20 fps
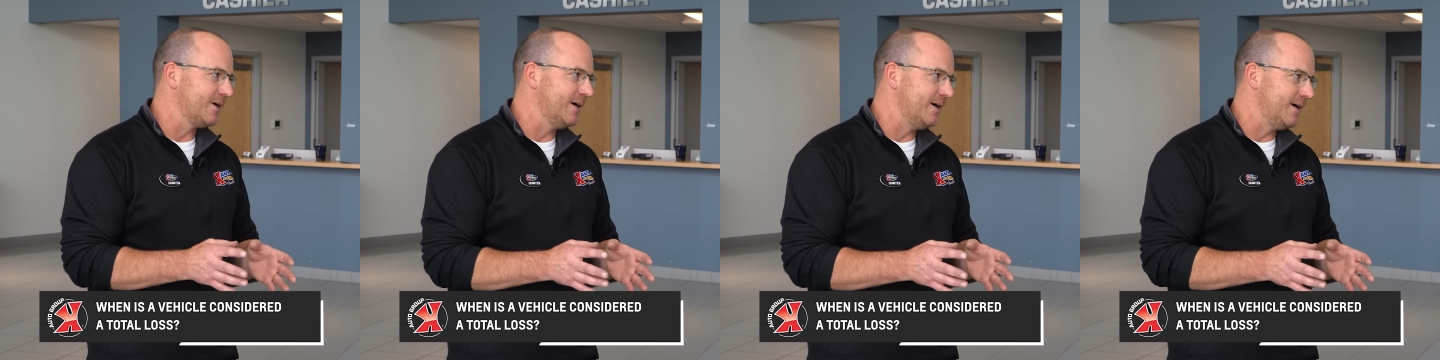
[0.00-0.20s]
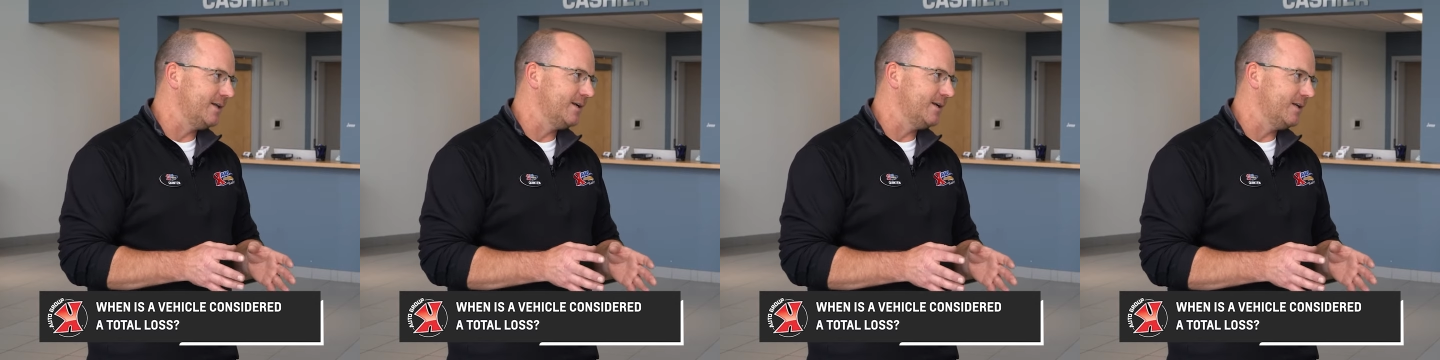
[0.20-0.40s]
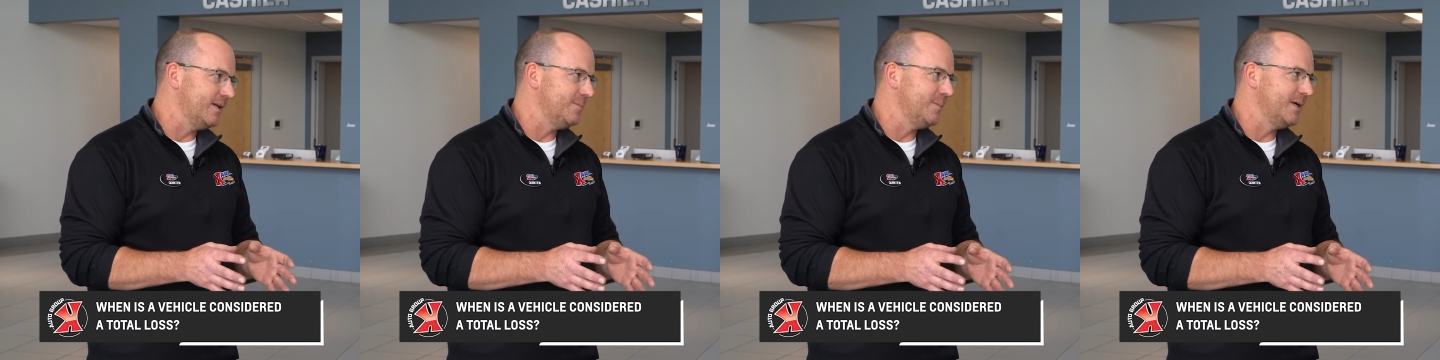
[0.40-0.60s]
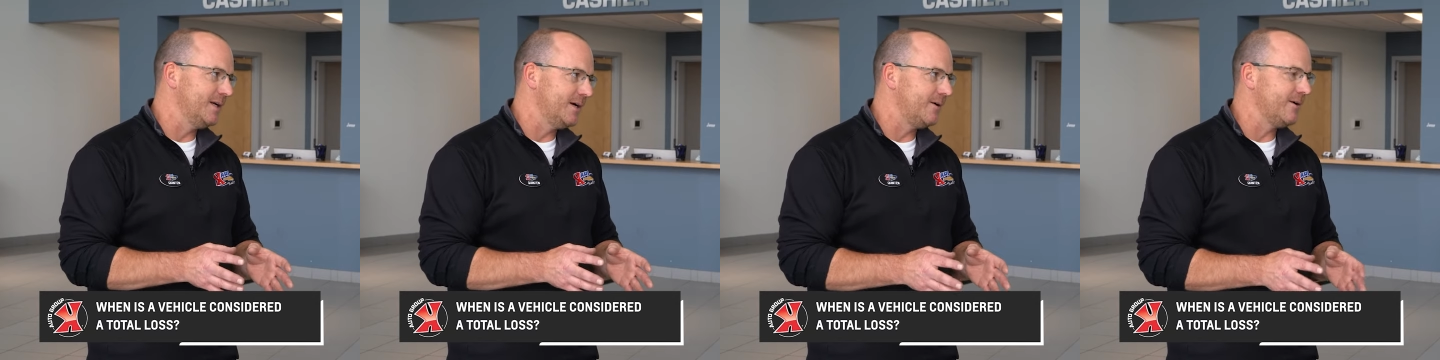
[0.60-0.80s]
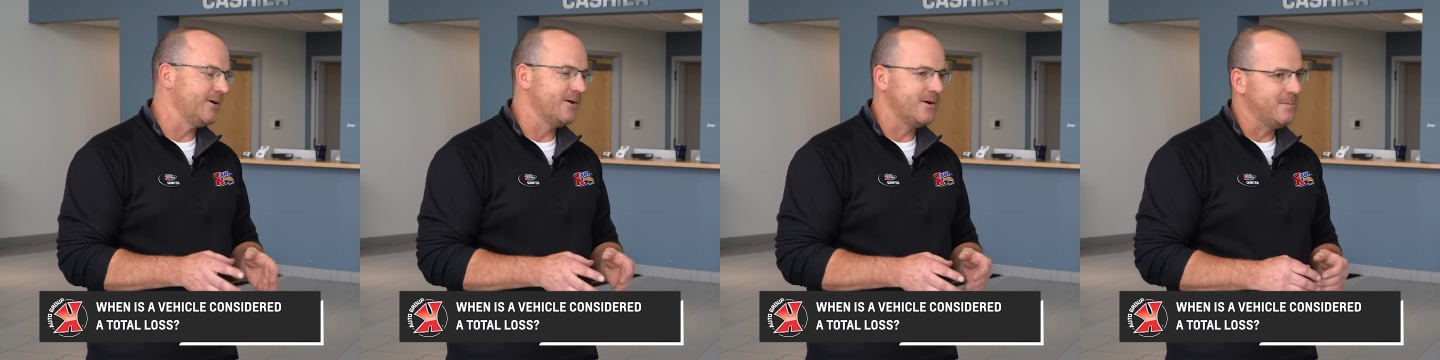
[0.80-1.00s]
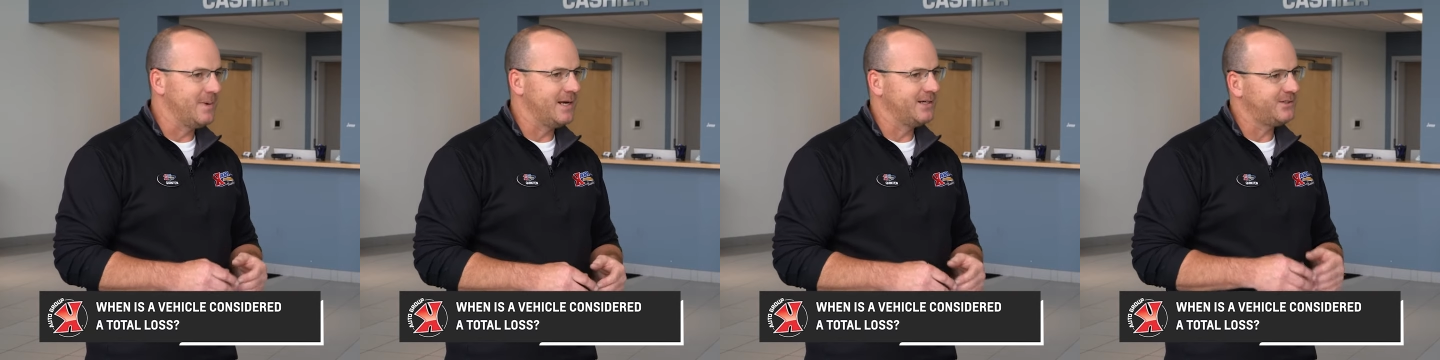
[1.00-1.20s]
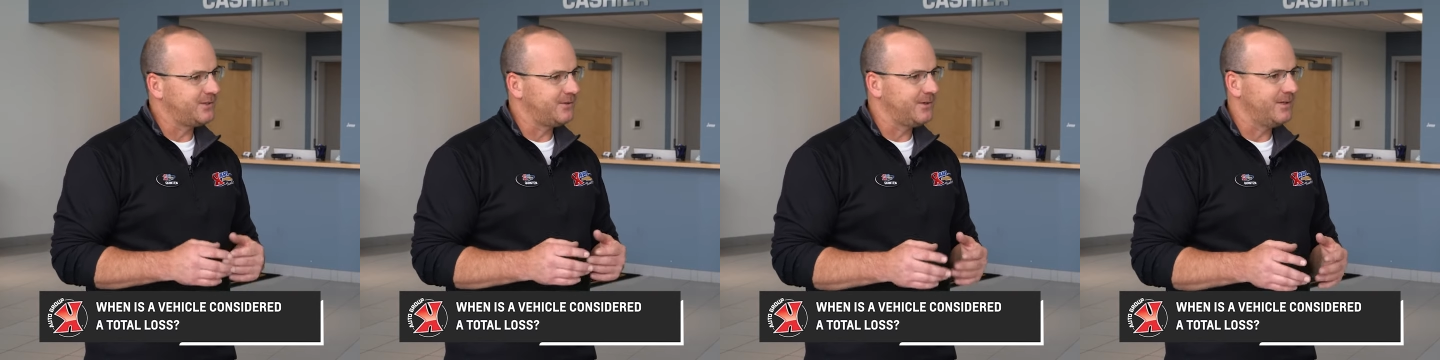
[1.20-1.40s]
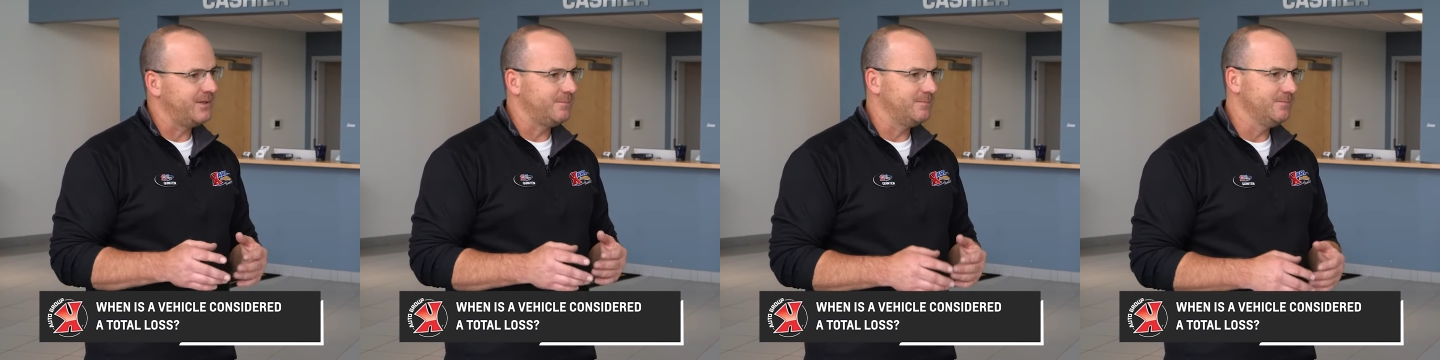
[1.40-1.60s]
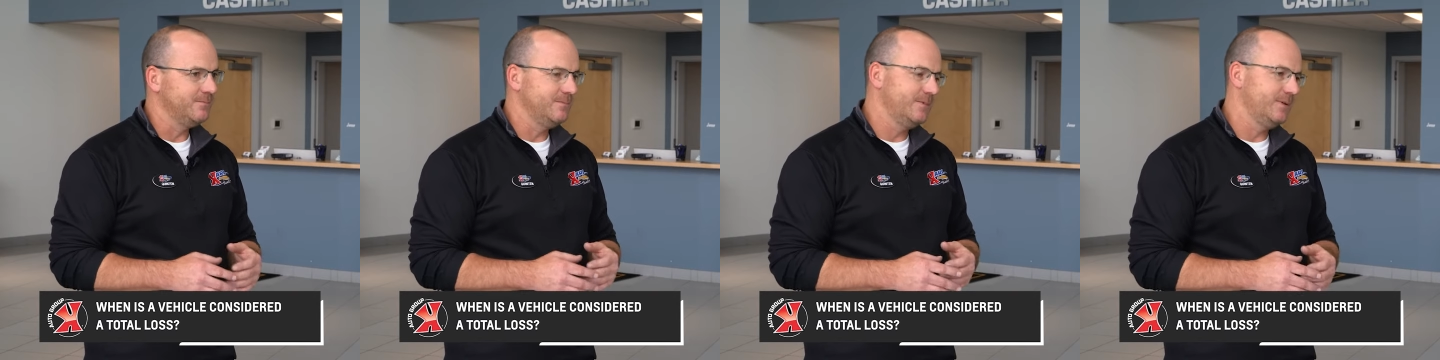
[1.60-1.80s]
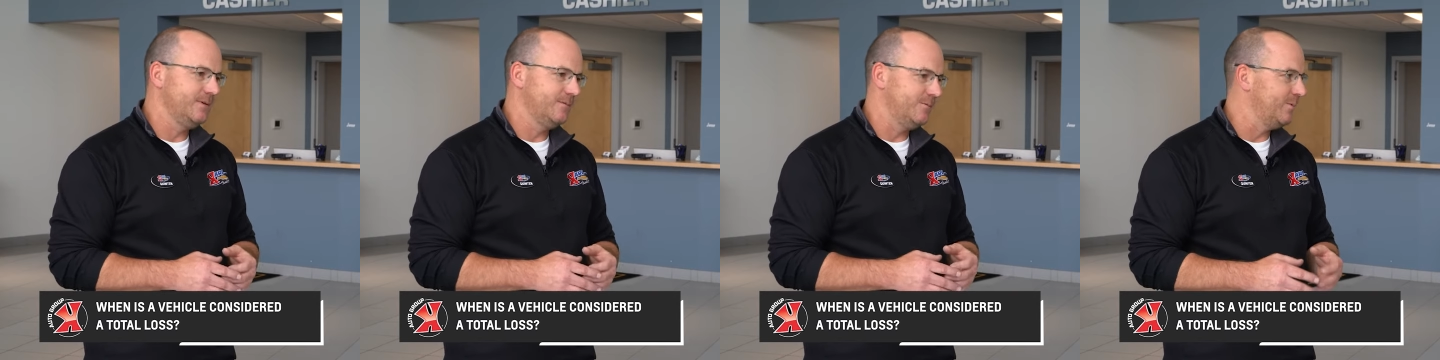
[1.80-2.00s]
on it a little bit harder to make sure that
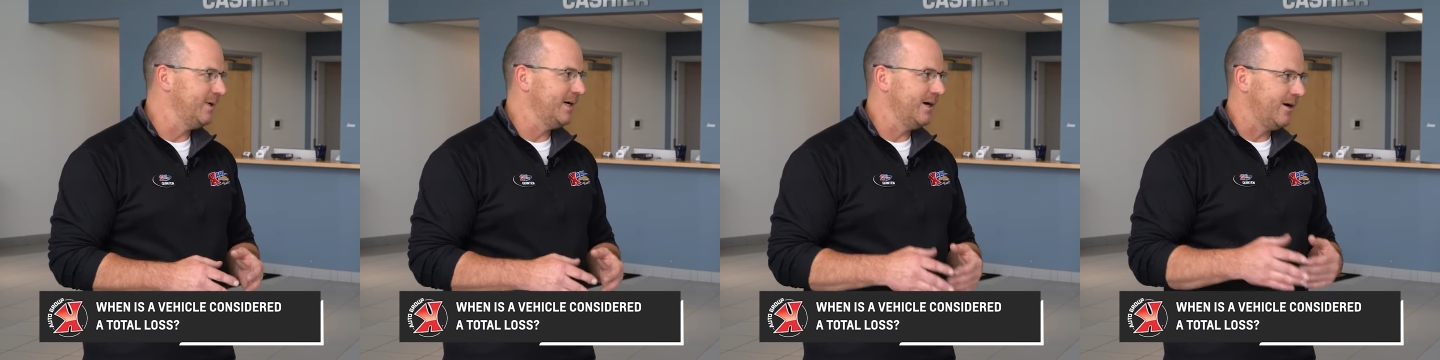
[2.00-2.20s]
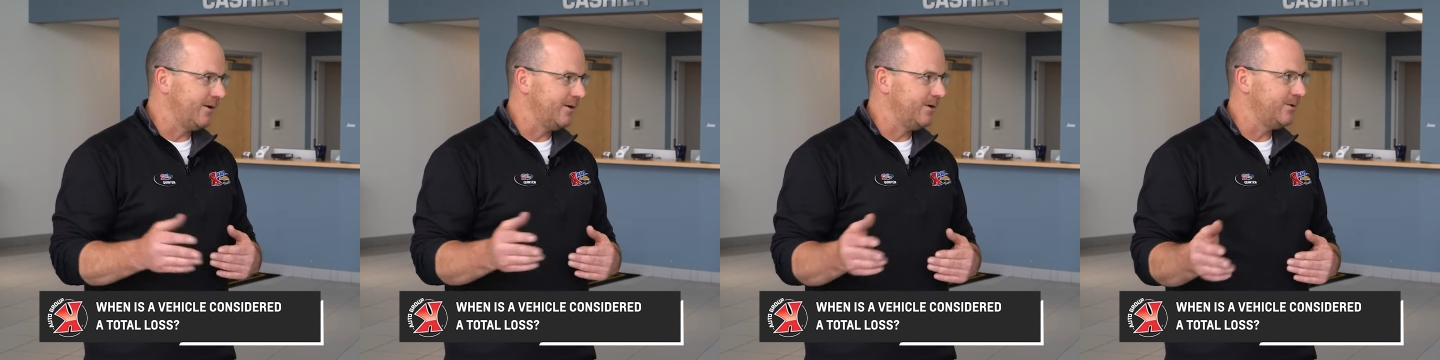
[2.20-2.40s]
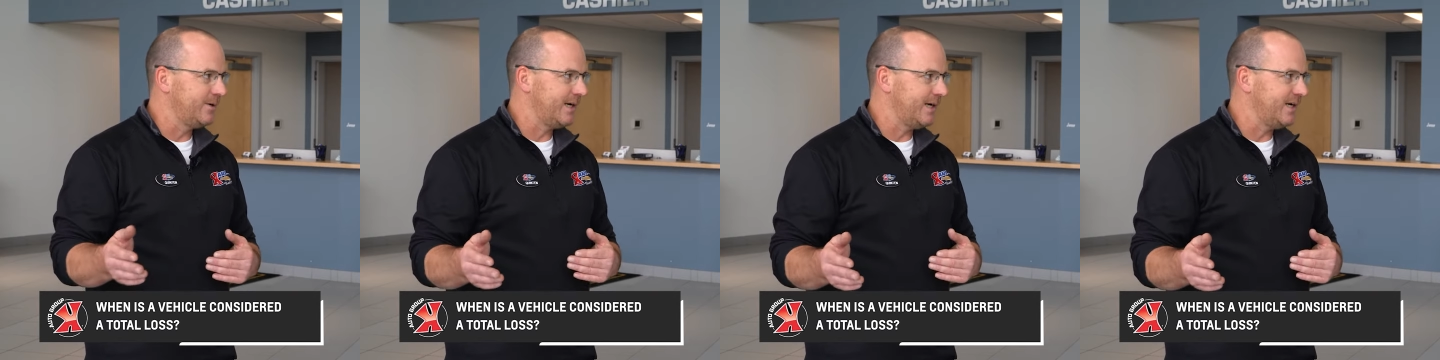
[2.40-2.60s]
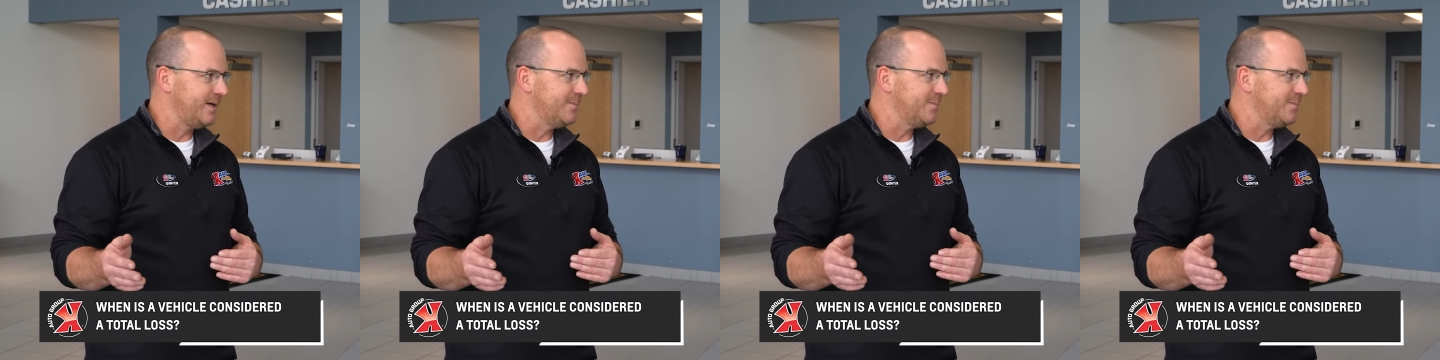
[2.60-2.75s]
we are okay to